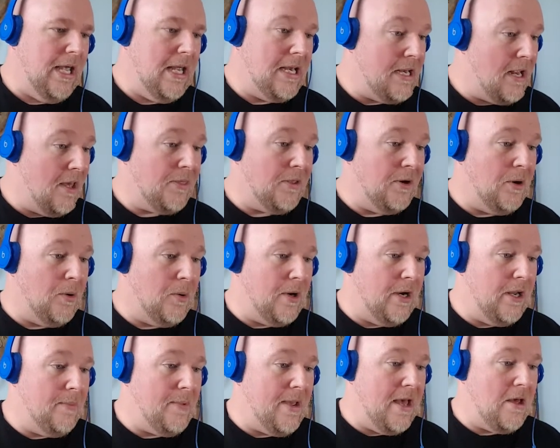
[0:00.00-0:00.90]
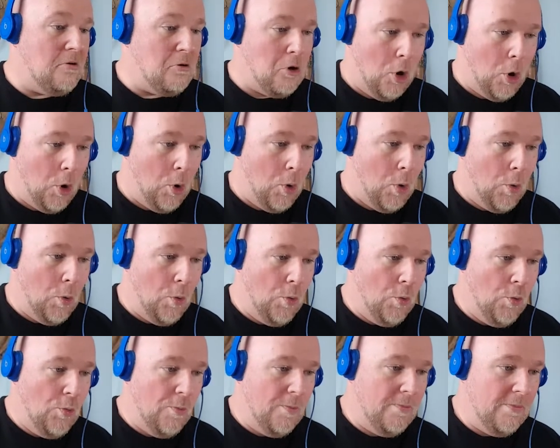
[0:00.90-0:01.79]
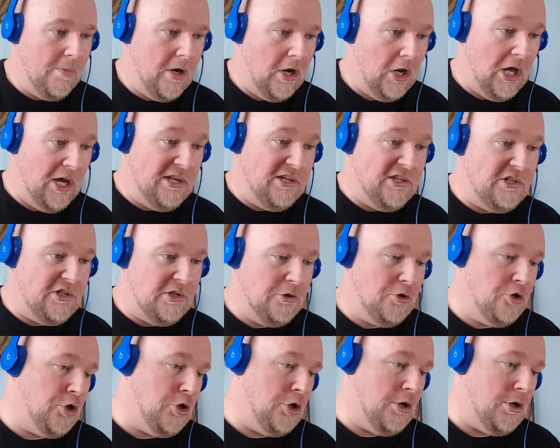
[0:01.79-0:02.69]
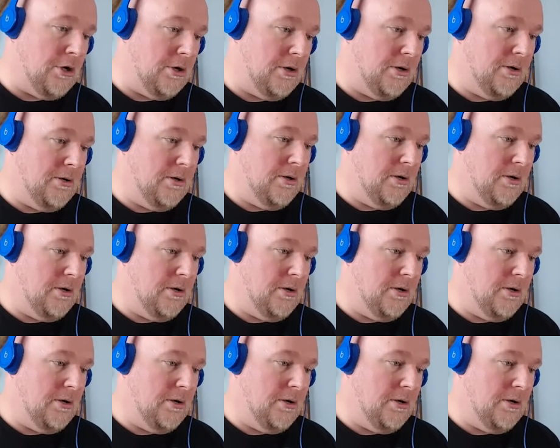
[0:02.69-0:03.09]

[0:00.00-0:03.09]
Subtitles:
Nothing to worry about? No. Lunch? Sure.